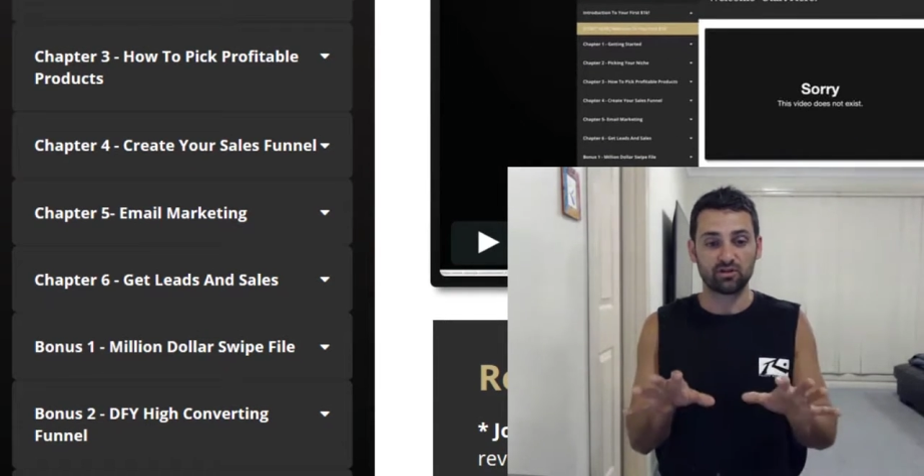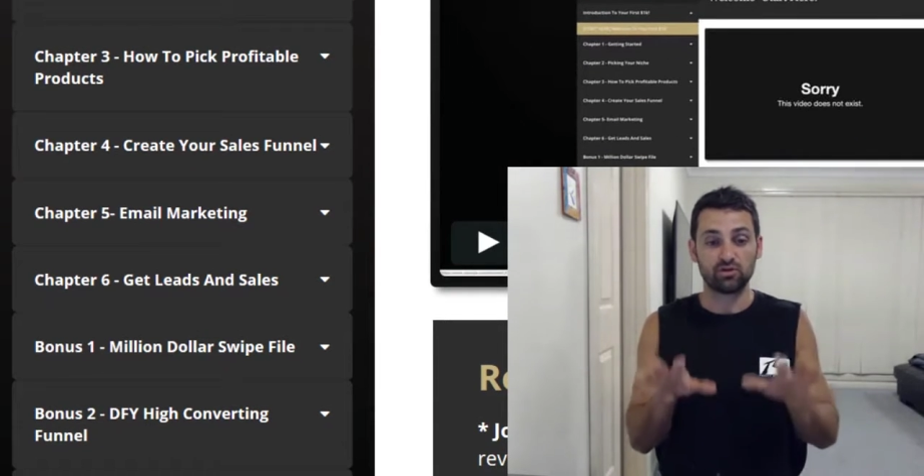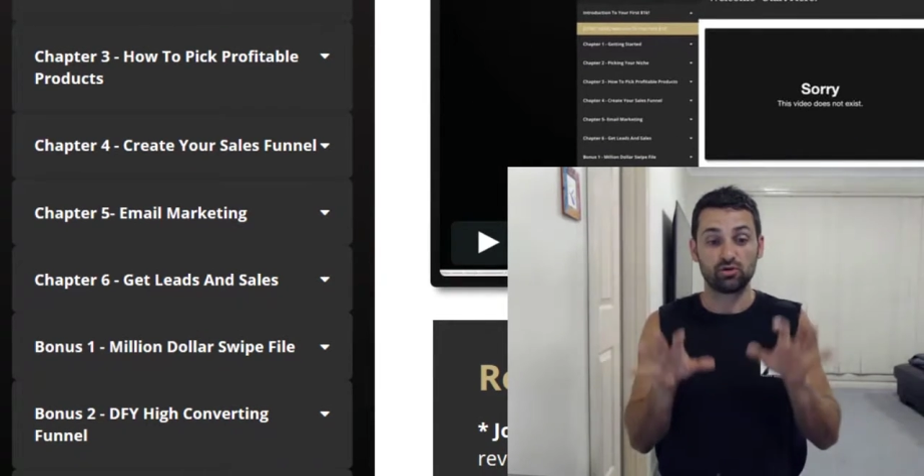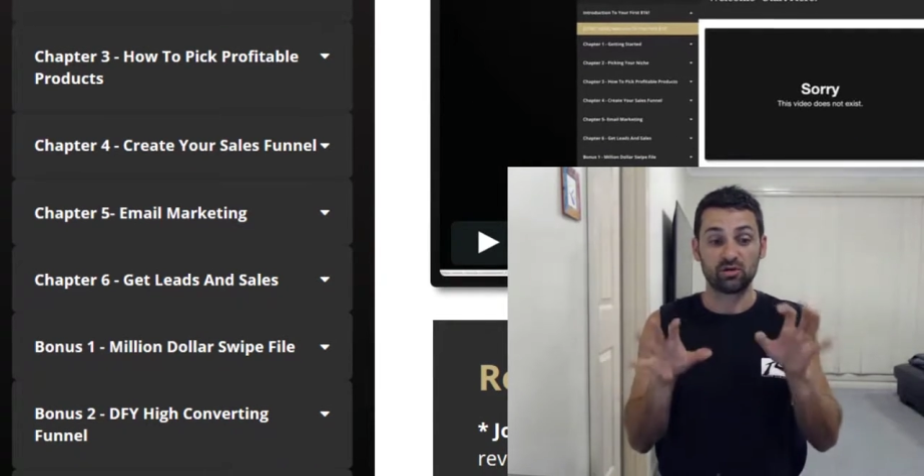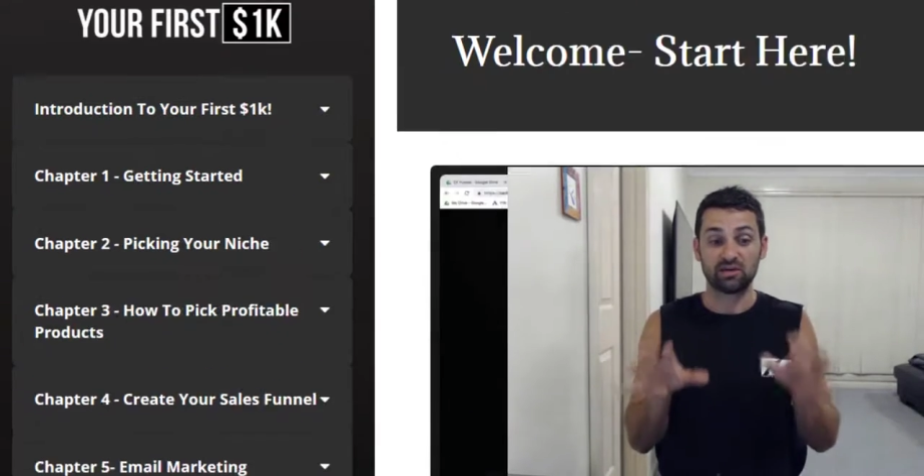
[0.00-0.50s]
that
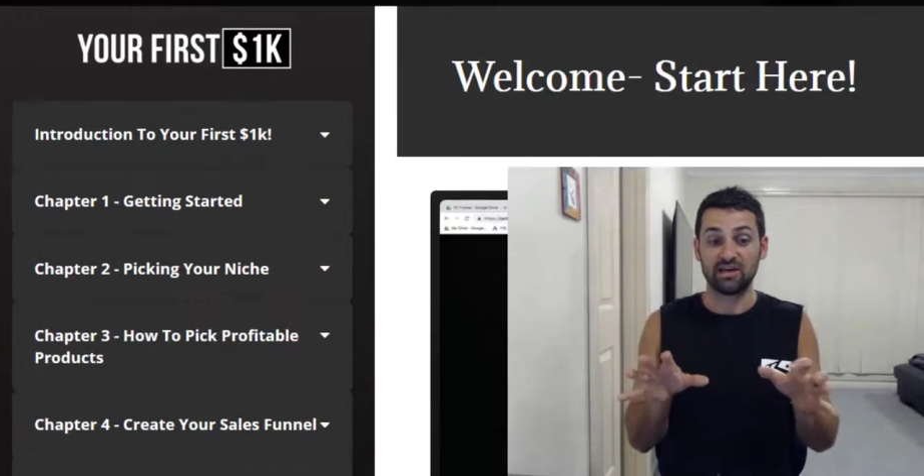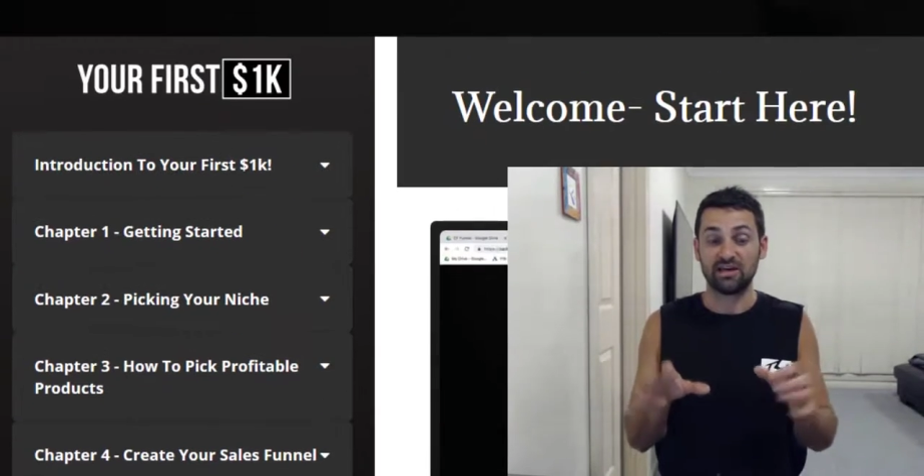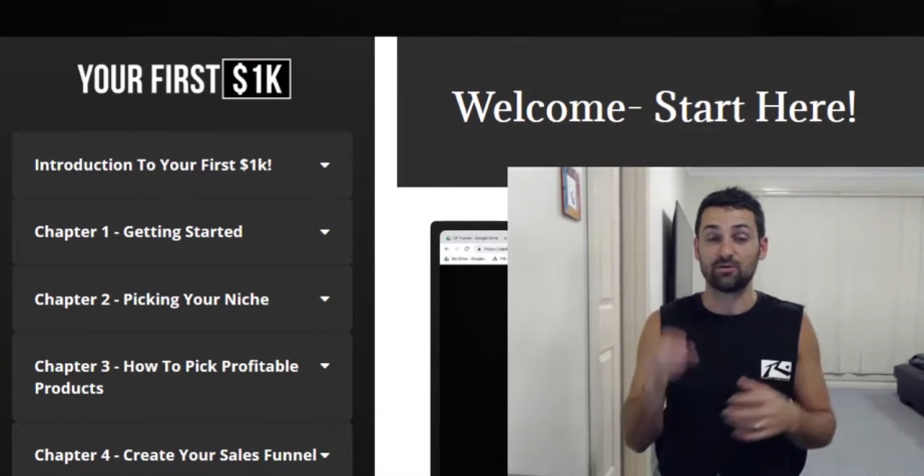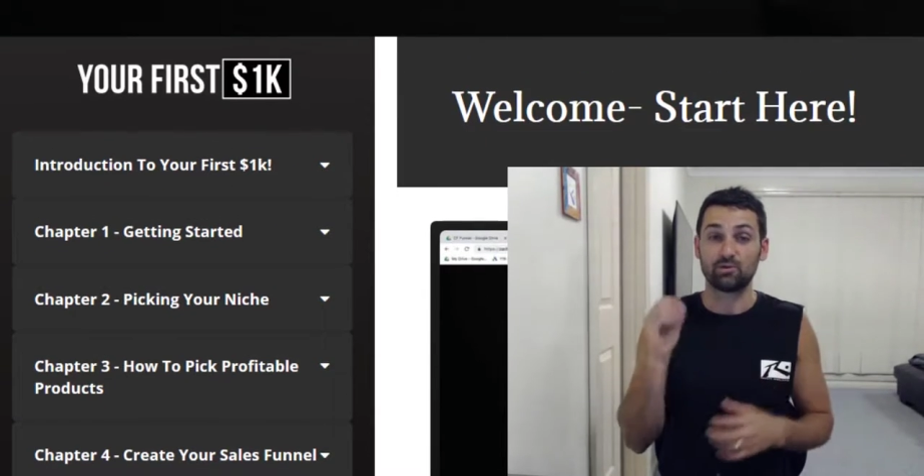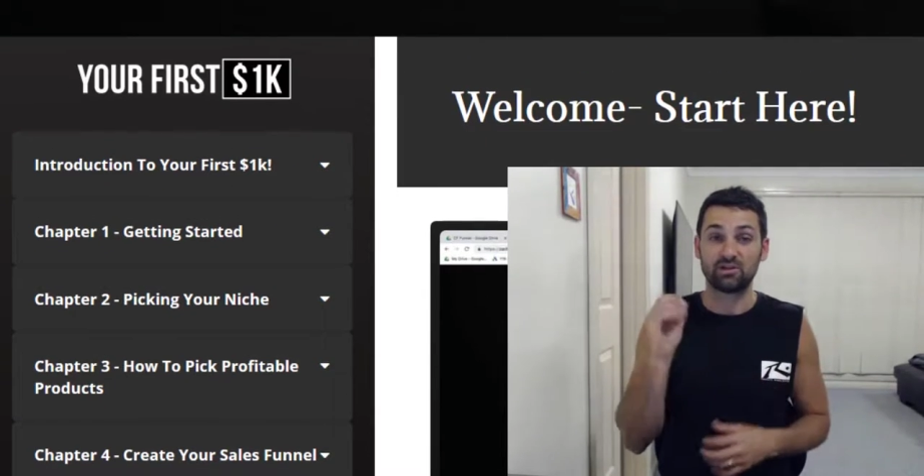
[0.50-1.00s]
you can
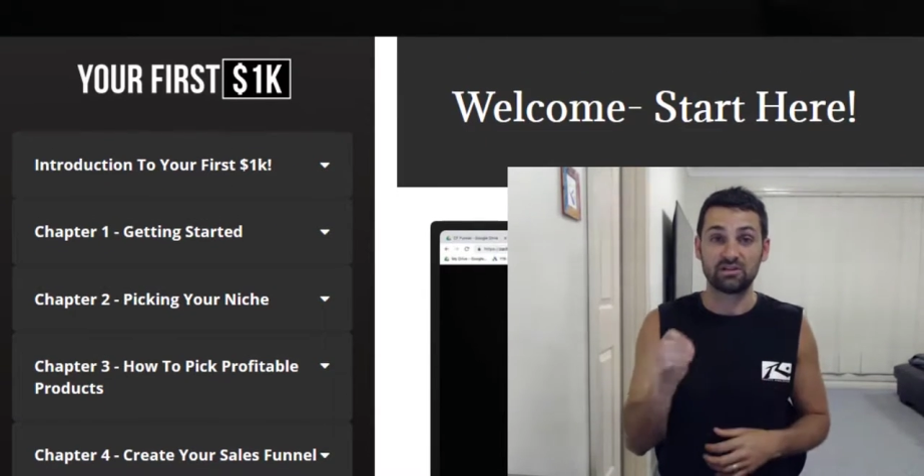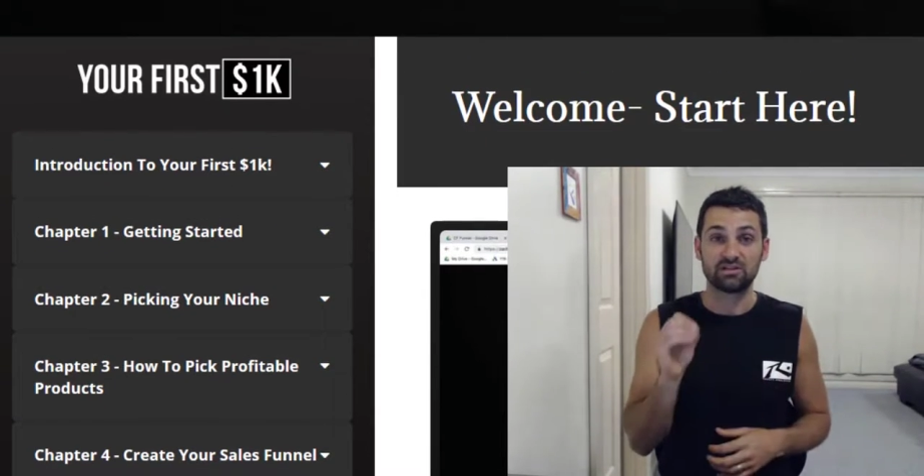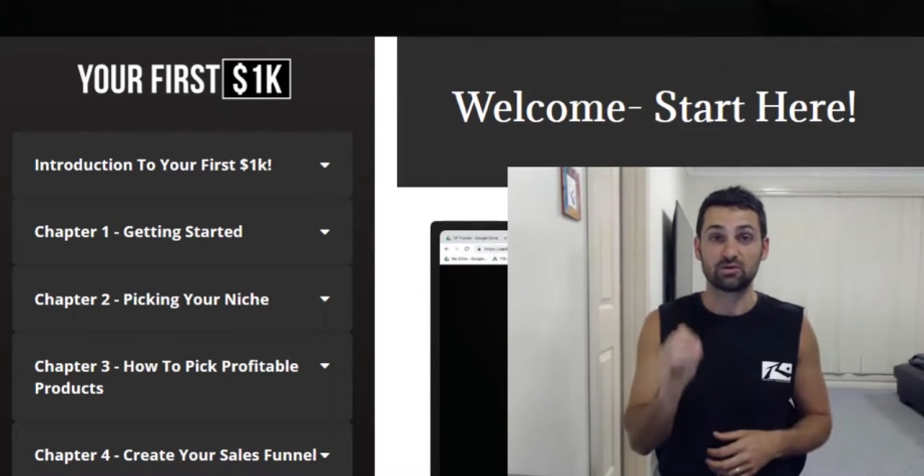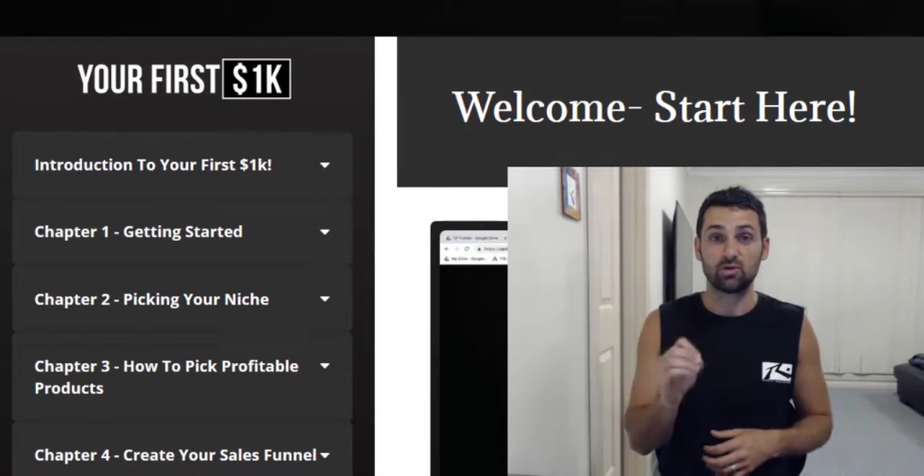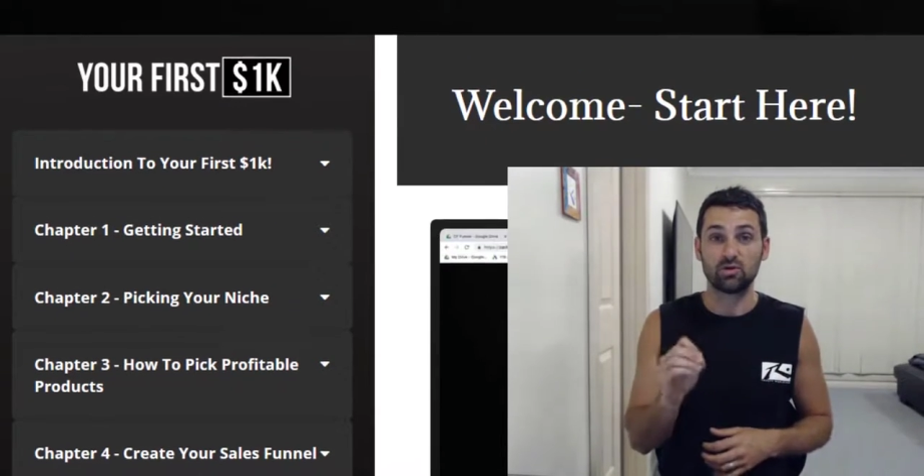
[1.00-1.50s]
get within
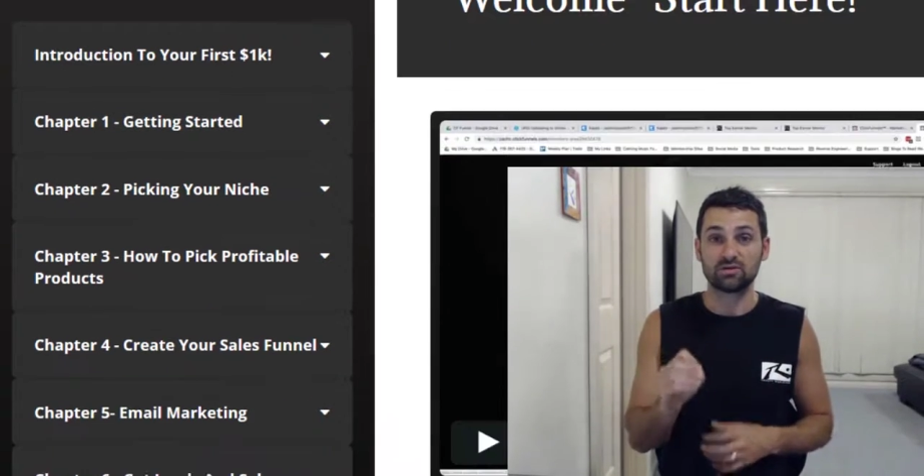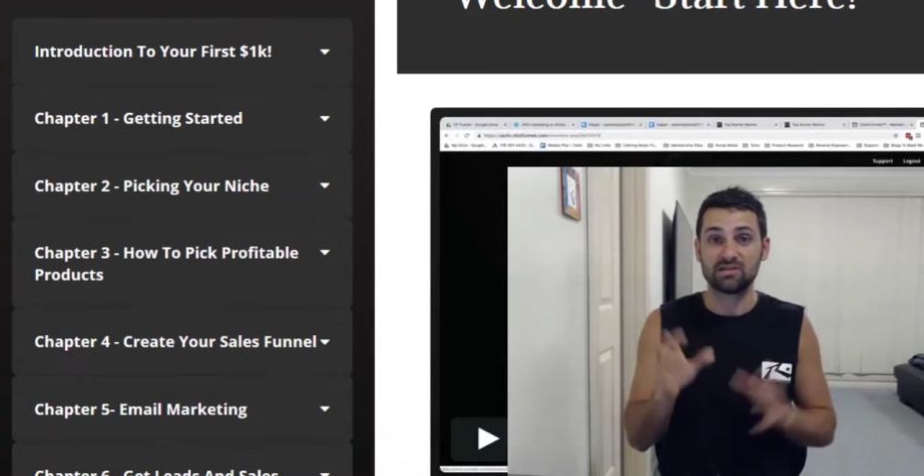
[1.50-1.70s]
this course.